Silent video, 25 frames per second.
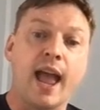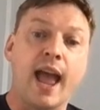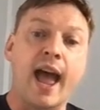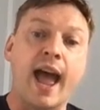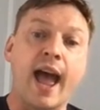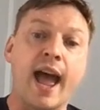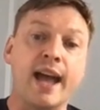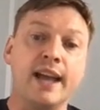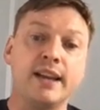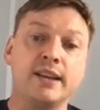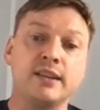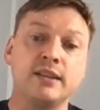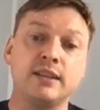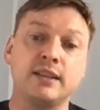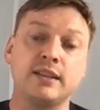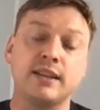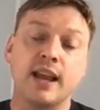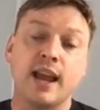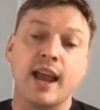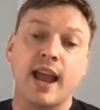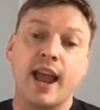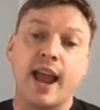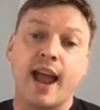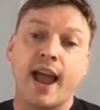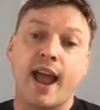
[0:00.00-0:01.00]
And
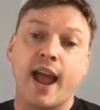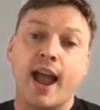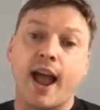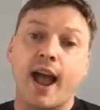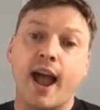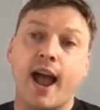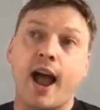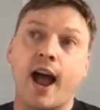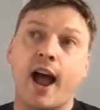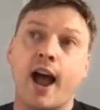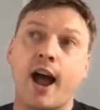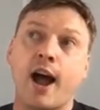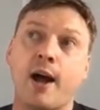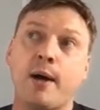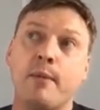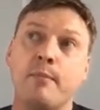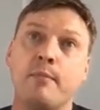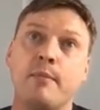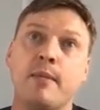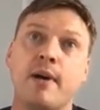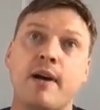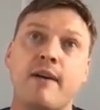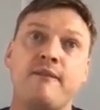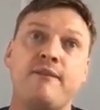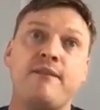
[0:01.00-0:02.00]

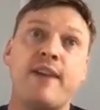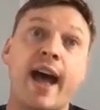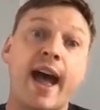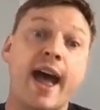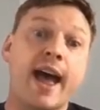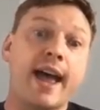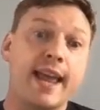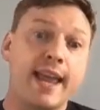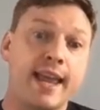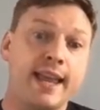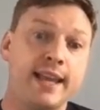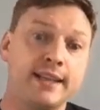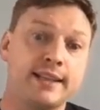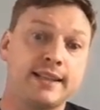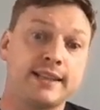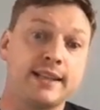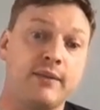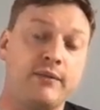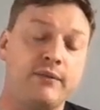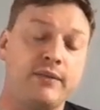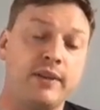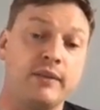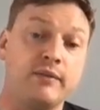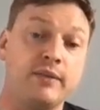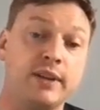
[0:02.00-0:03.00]
that is
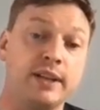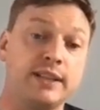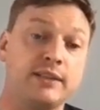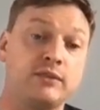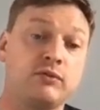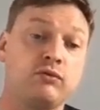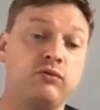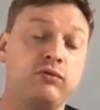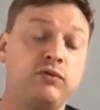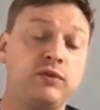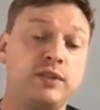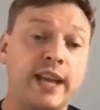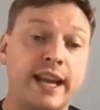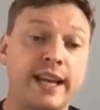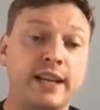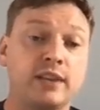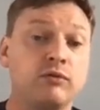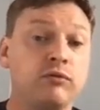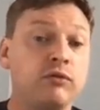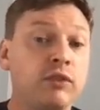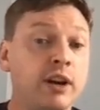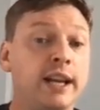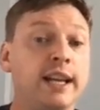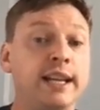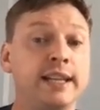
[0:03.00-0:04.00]
something that takes
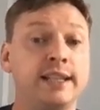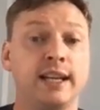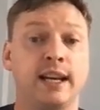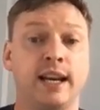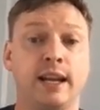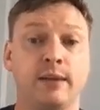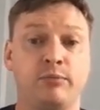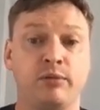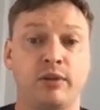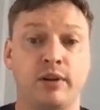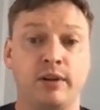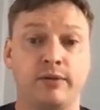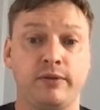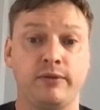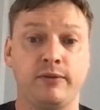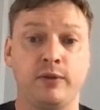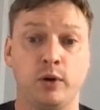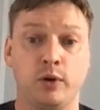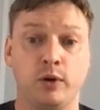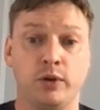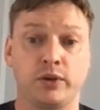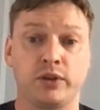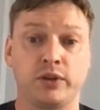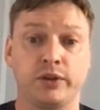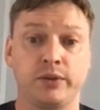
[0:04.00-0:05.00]
really deliberate
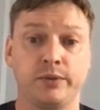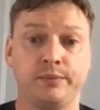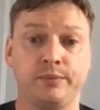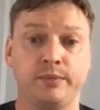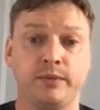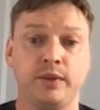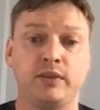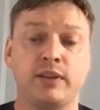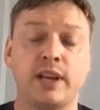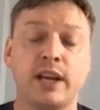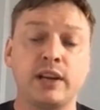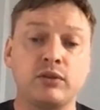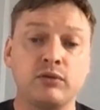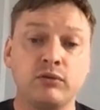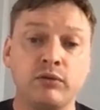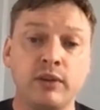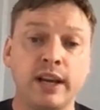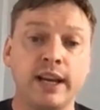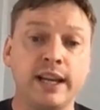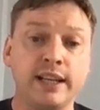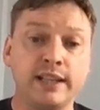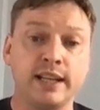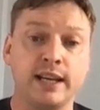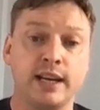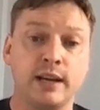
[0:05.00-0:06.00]
thought. And
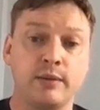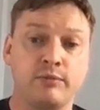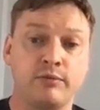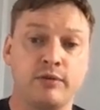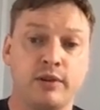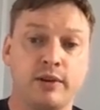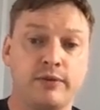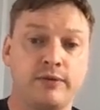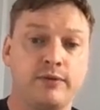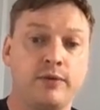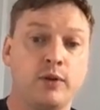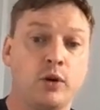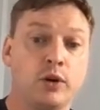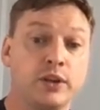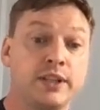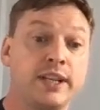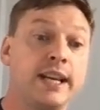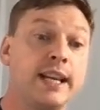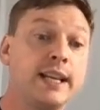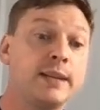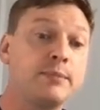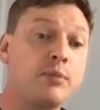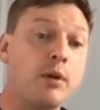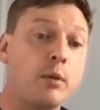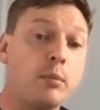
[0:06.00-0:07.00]

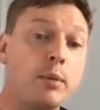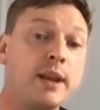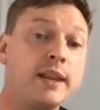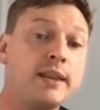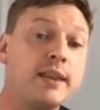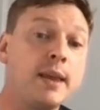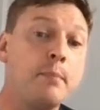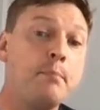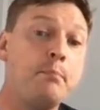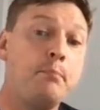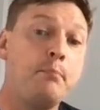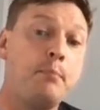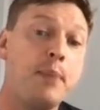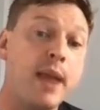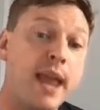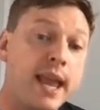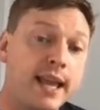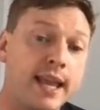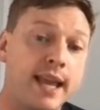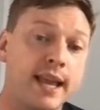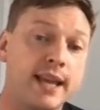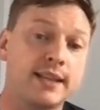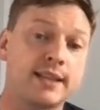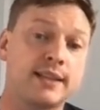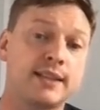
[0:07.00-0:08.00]
it's probably the
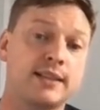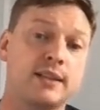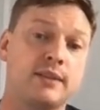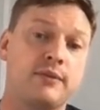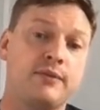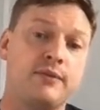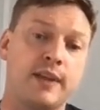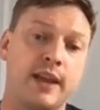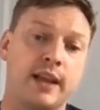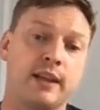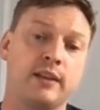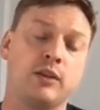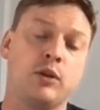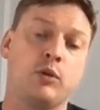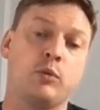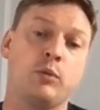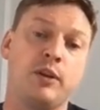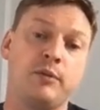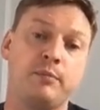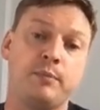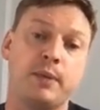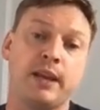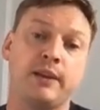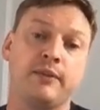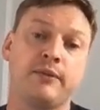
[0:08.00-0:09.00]
biggest thing that
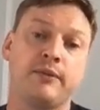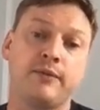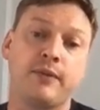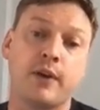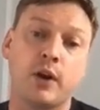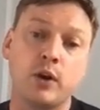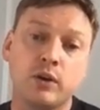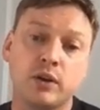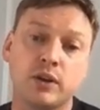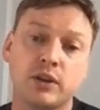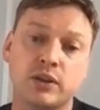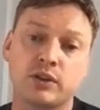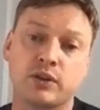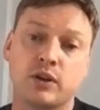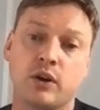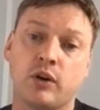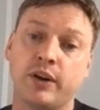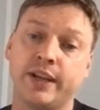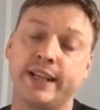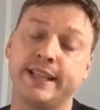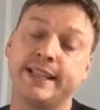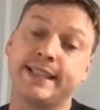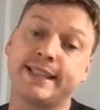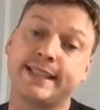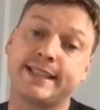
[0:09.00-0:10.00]
we've been focused
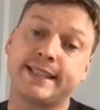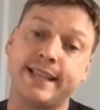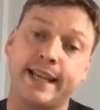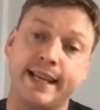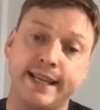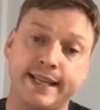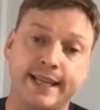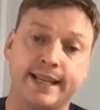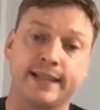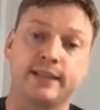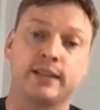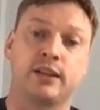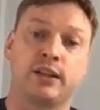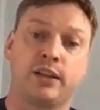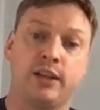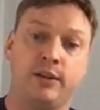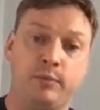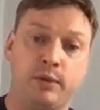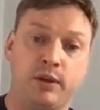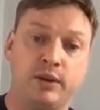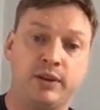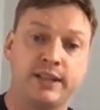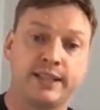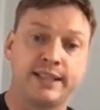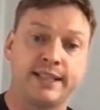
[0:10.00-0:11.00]
on in seeding the
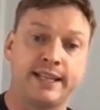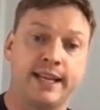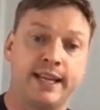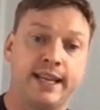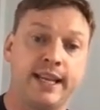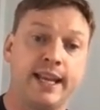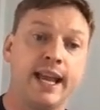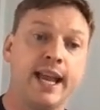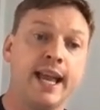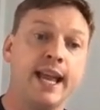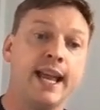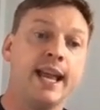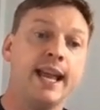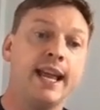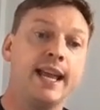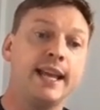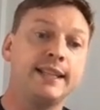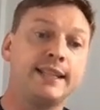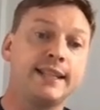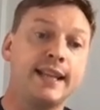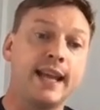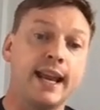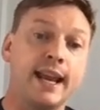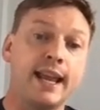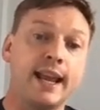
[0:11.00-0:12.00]
community,
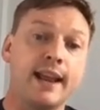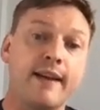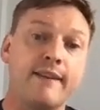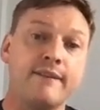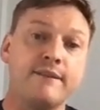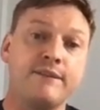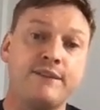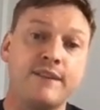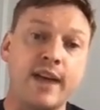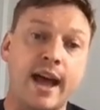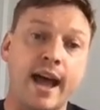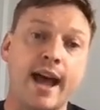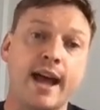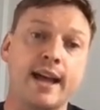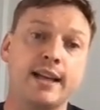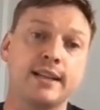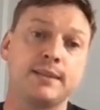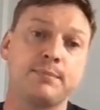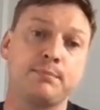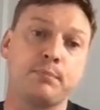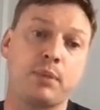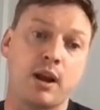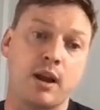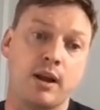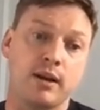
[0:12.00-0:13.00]
is getting that
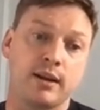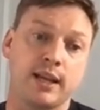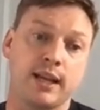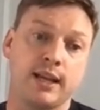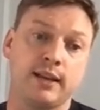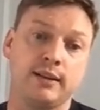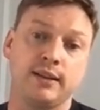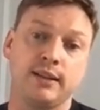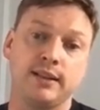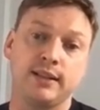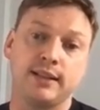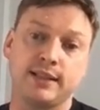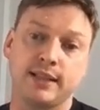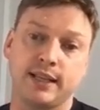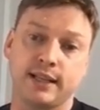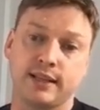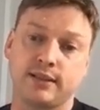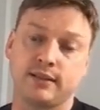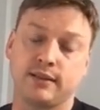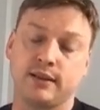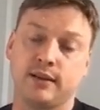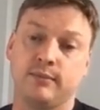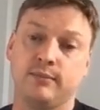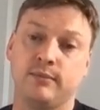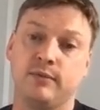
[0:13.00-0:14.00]
plugin
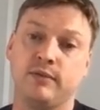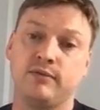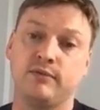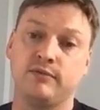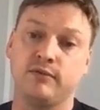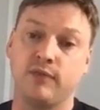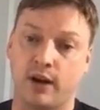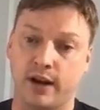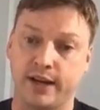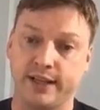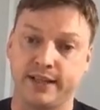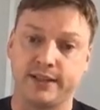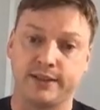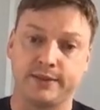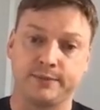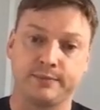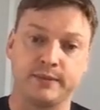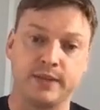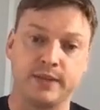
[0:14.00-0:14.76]
system right.